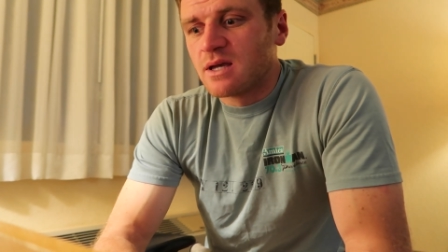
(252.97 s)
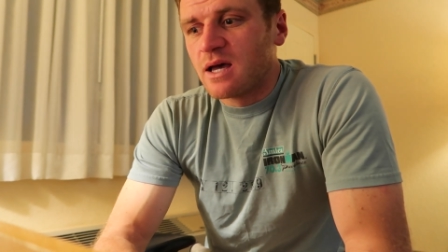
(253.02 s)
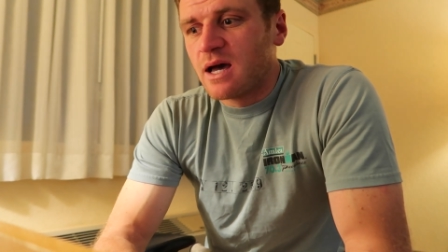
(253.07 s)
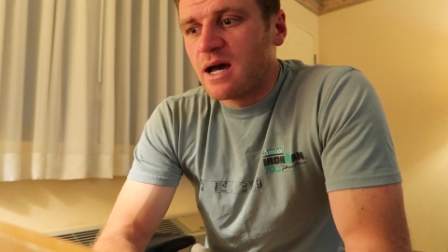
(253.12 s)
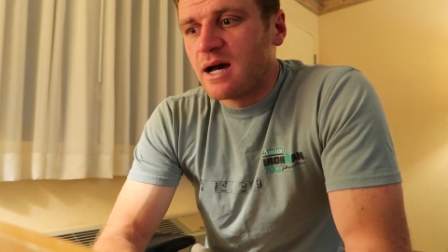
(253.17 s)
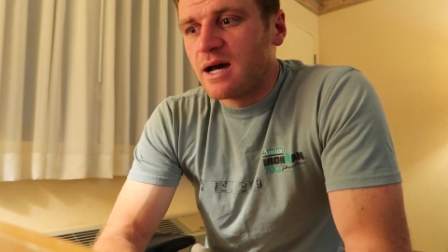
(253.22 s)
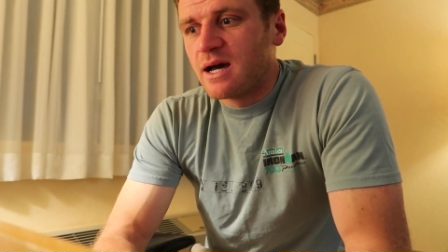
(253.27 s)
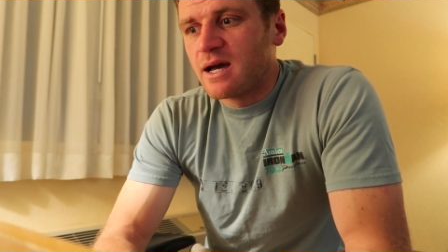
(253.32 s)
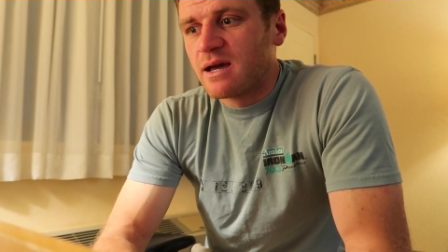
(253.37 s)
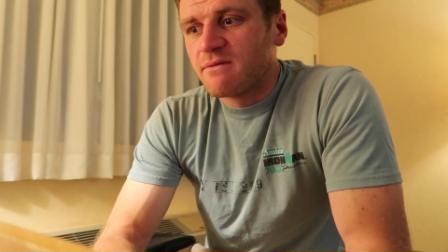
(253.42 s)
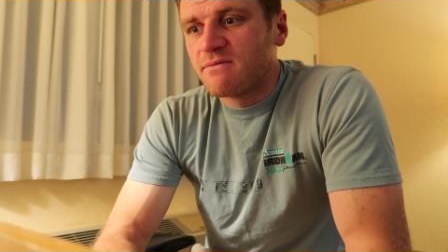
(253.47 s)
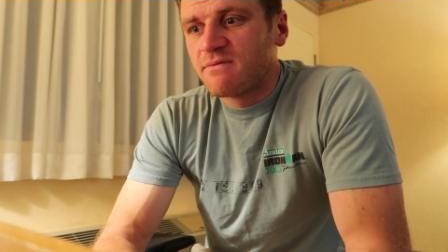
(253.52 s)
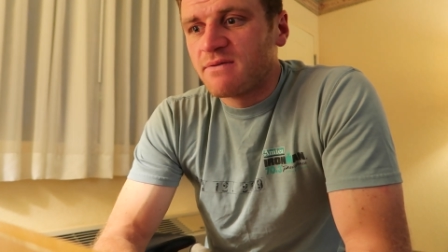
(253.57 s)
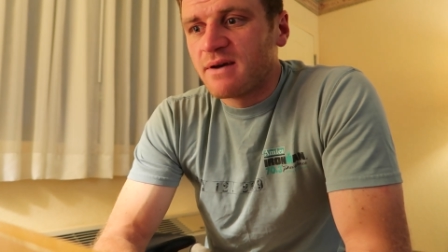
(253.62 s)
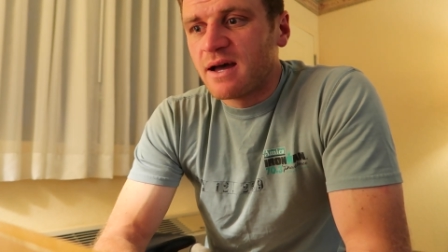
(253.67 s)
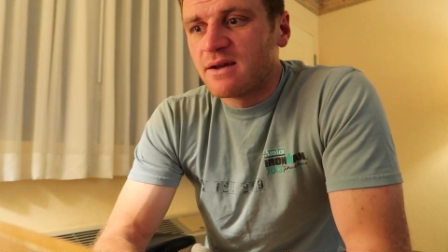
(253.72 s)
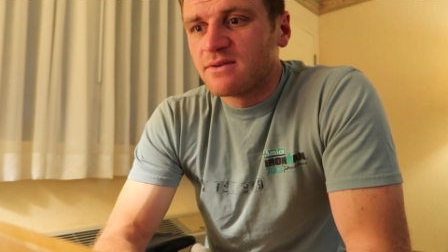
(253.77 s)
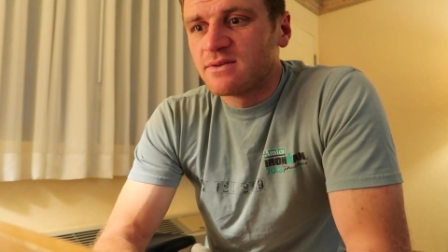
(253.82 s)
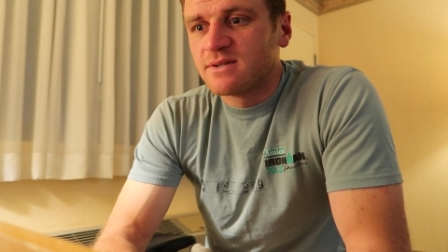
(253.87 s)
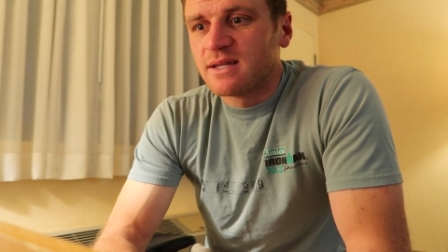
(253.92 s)
I
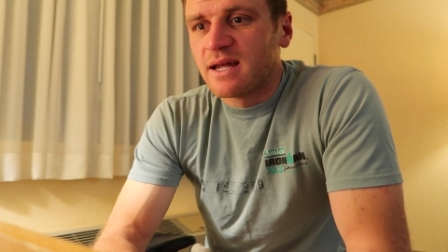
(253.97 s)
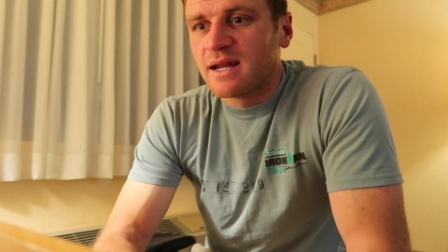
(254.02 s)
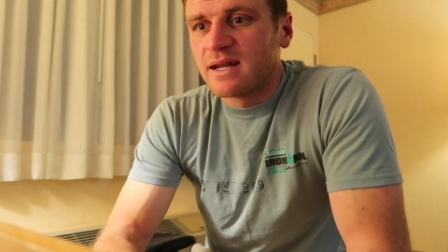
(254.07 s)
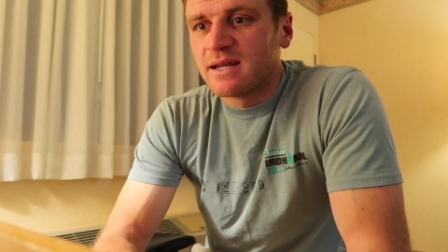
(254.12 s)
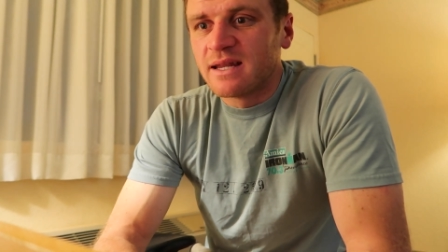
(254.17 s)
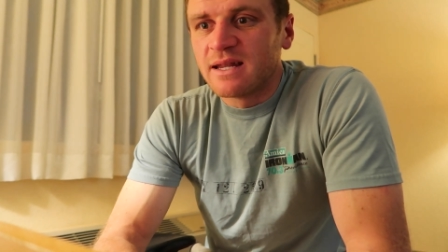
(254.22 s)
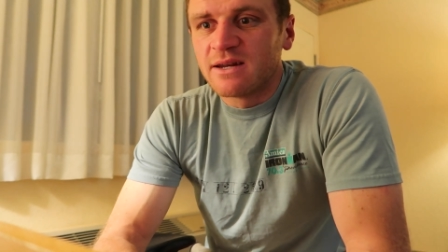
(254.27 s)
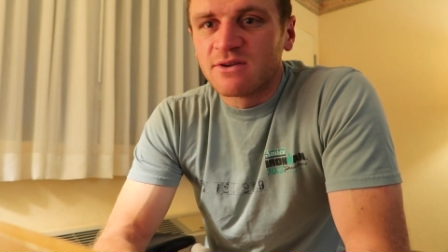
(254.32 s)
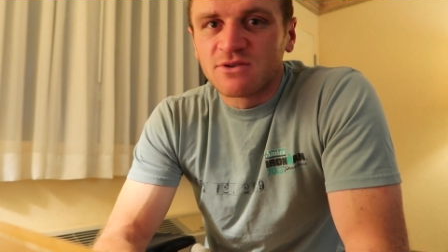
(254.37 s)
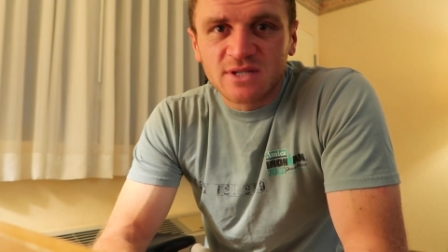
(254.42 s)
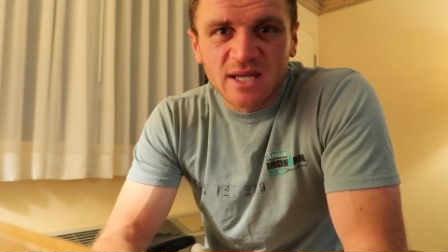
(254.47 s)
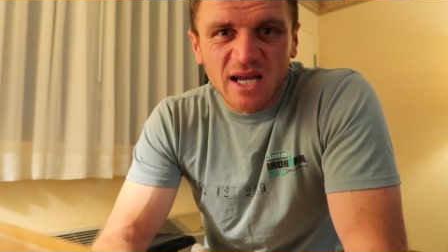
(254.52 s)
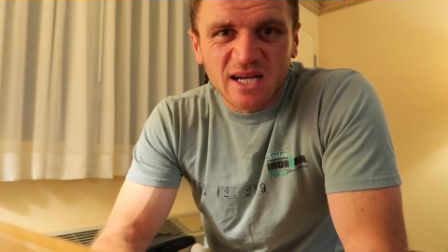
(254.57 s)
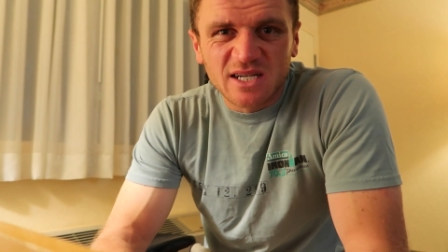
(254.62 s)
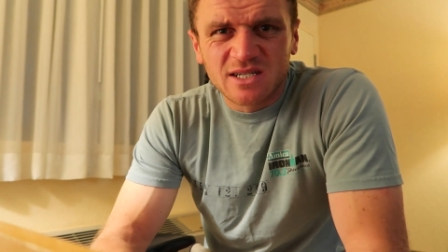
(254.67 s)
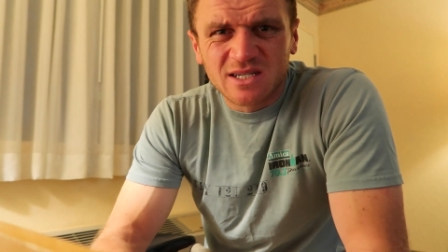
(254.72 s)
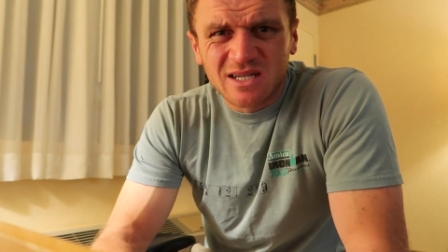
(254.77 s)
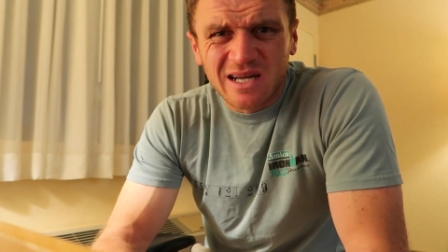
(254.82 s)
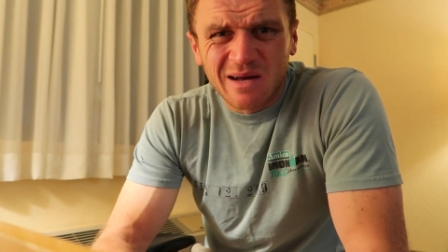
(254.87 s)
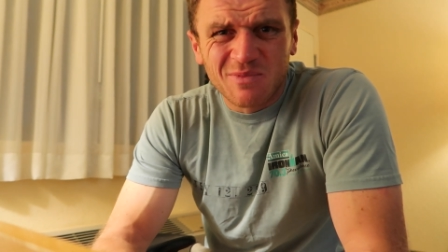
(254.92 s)
found at an
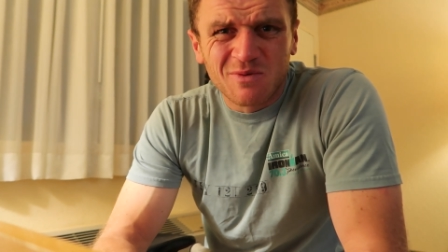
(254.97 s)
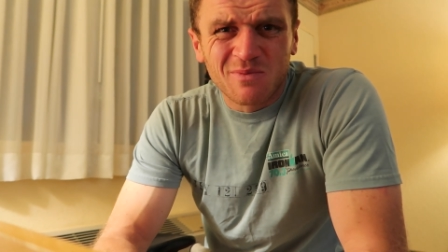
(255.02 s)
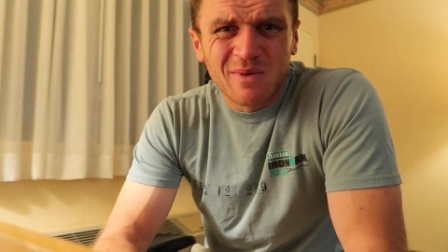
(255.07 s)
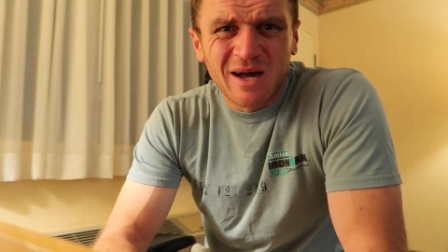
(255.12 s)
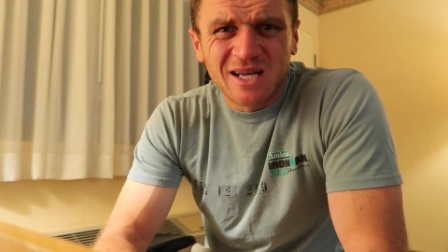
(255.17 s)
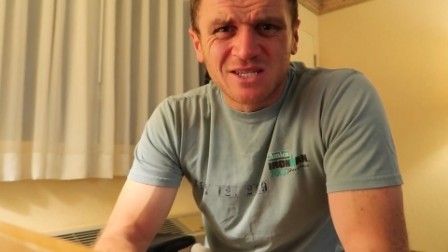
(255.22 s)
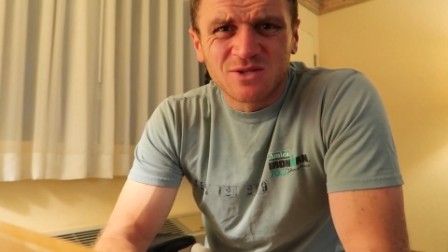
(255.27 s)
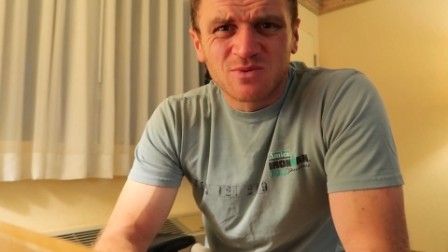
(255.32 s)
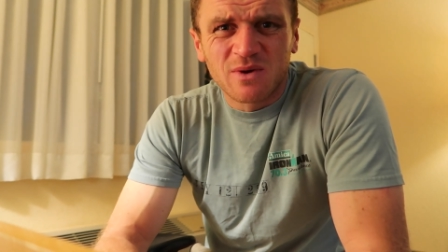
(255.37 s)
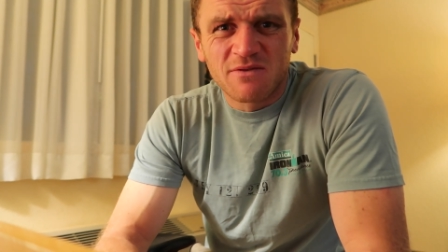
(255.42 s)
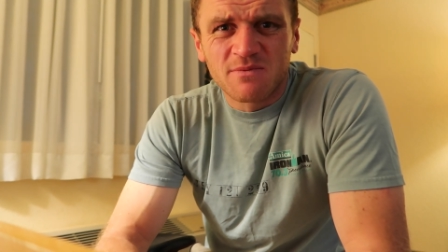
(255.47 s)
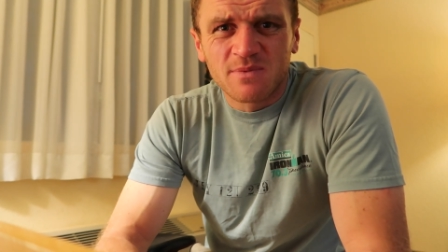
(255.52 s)
intersection a couple miles away